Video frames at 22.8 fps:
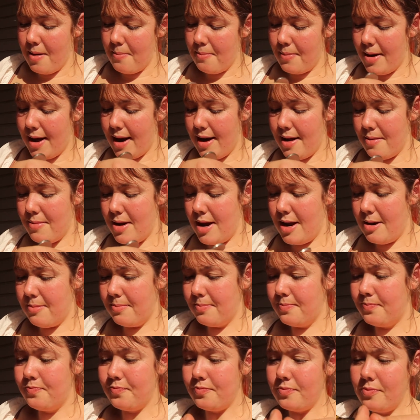But I mean,
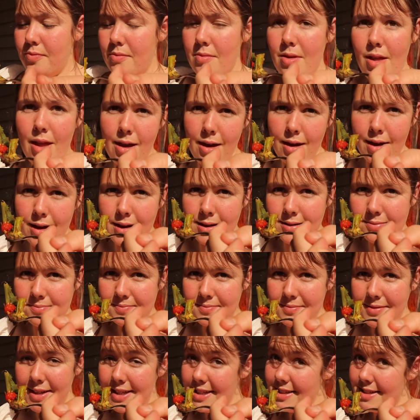
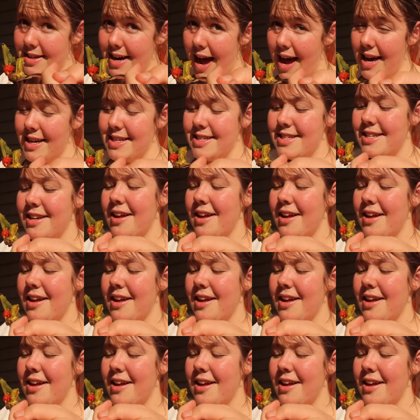it's nice.